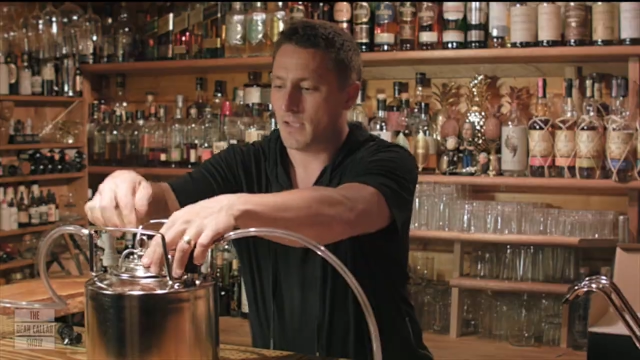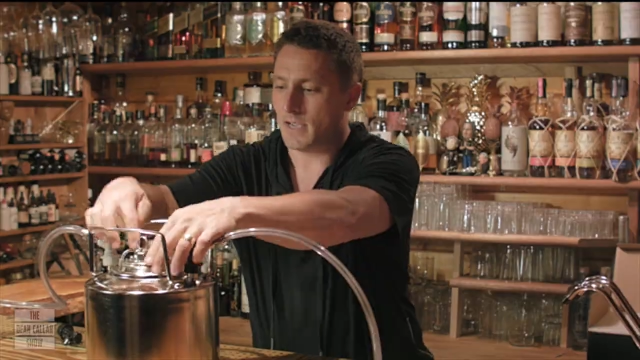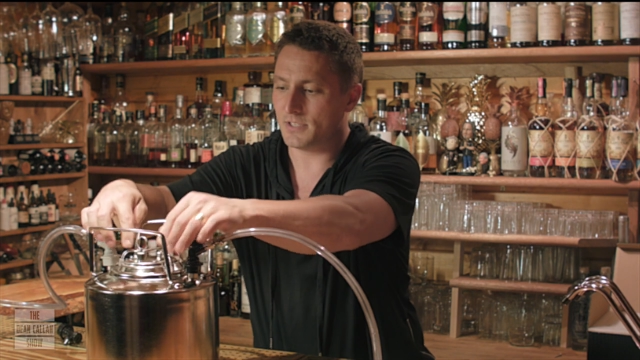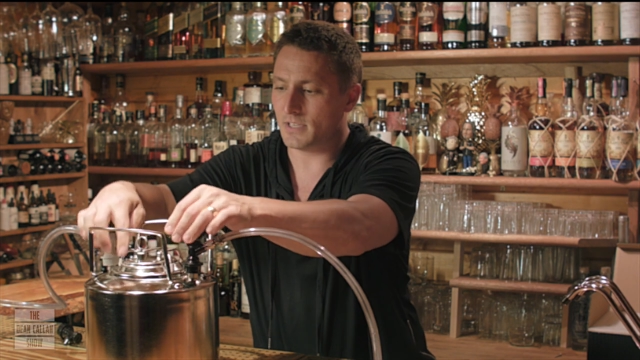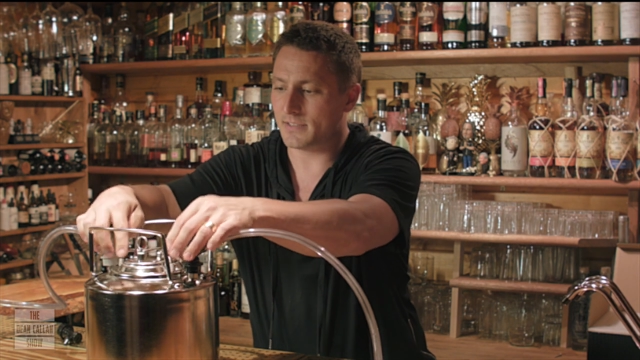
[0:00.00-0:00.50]

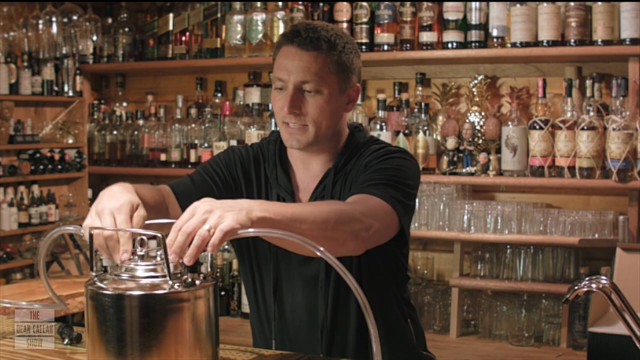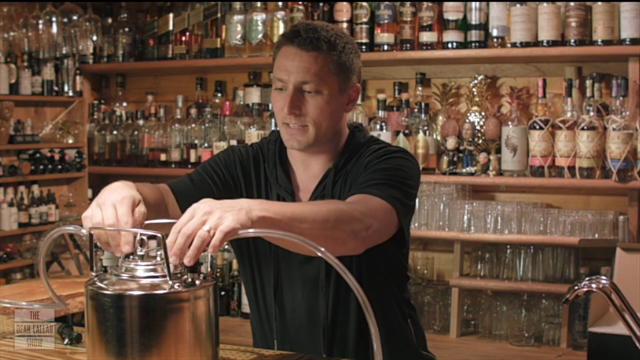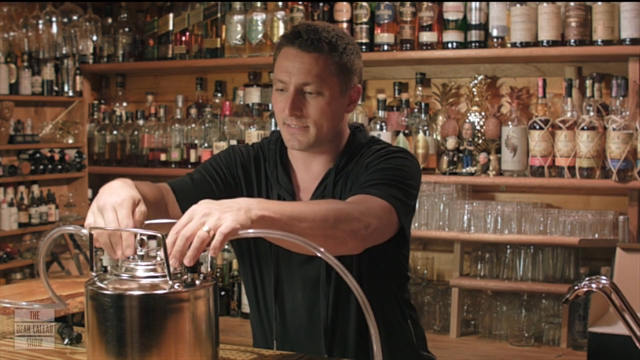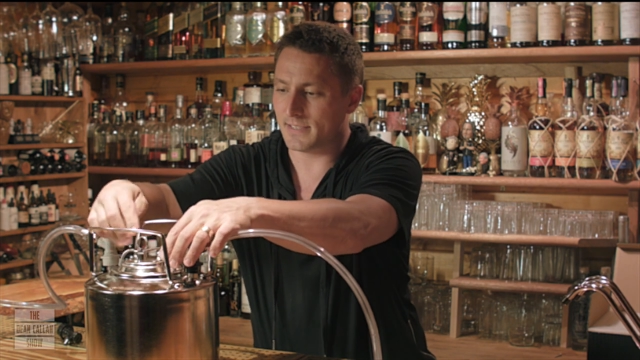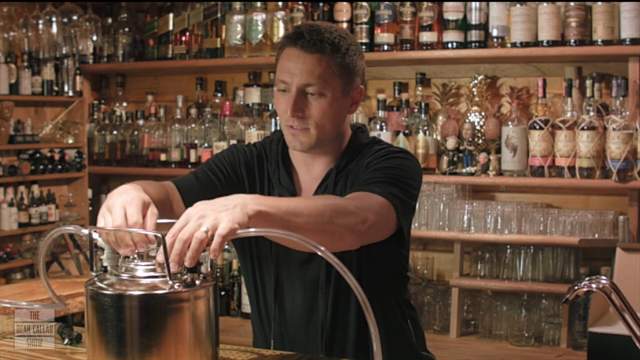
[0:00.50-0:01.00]
As you can see, the
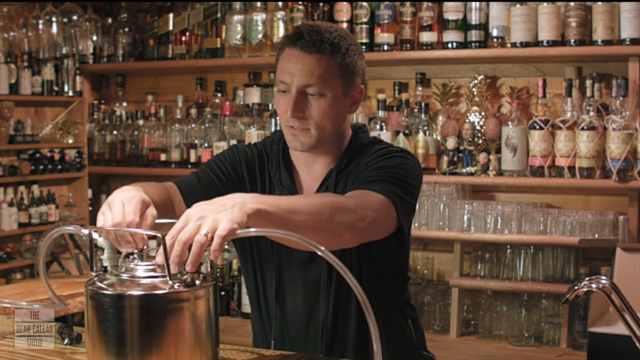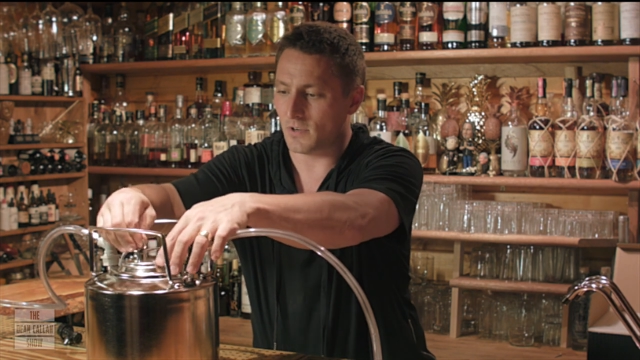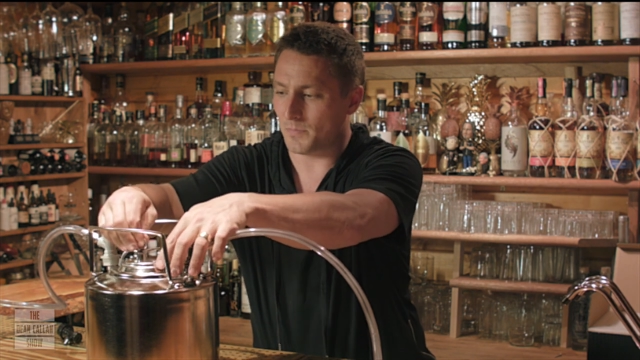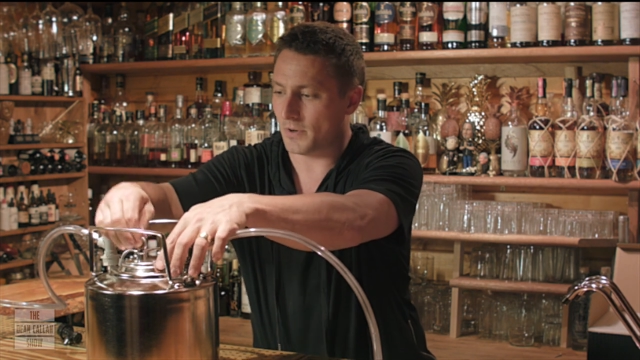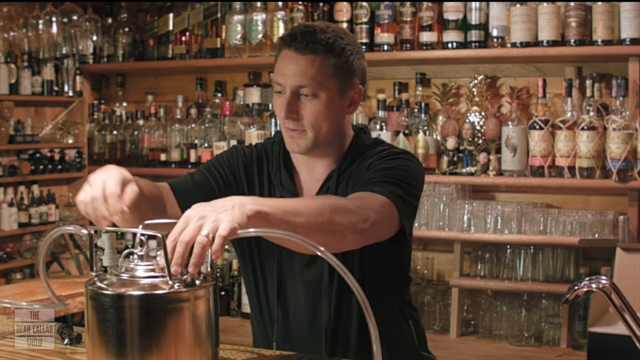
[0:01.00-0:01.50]
seal's
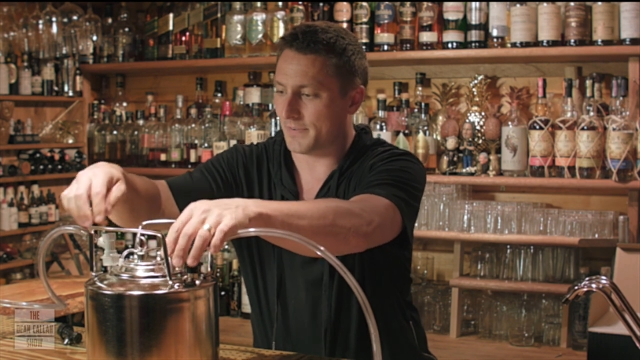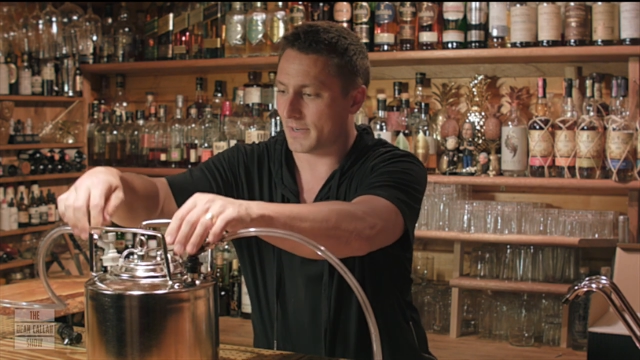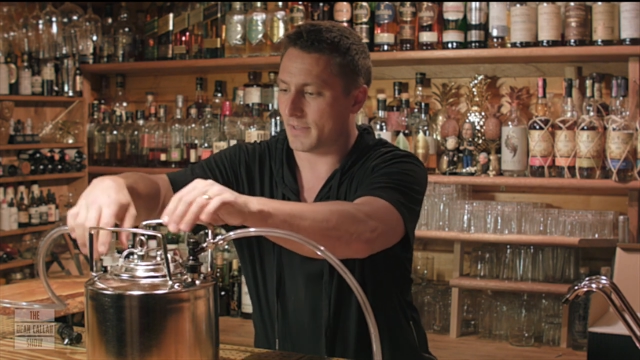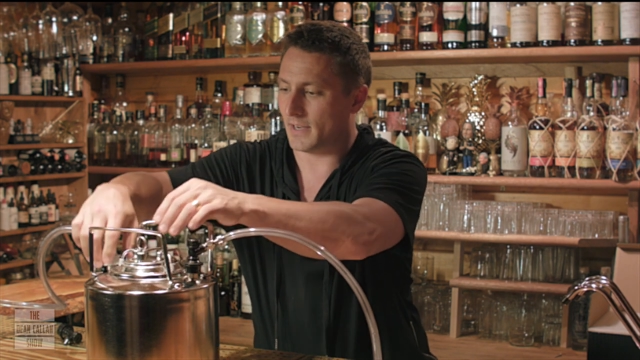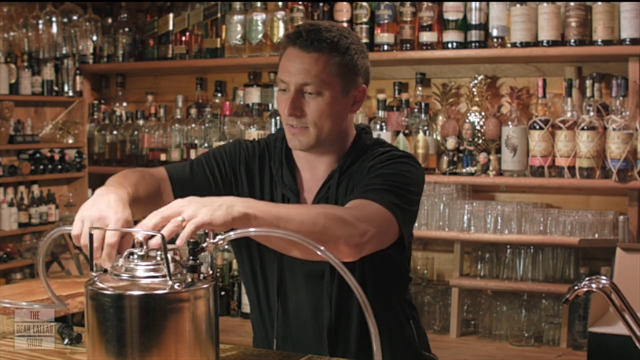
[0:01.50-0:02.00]
not perfect there,